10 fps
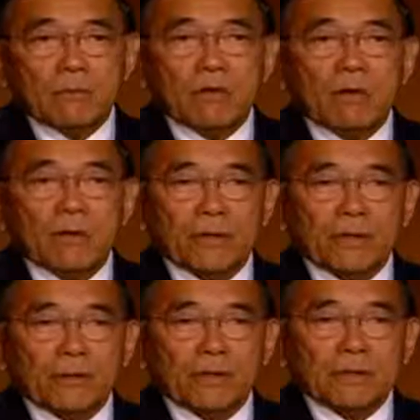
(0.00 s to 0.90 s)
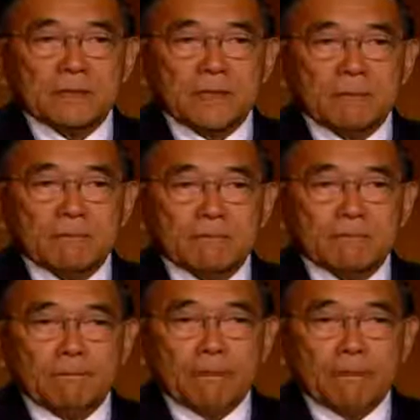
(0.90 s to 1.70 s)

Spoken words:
bring all the airplanes down.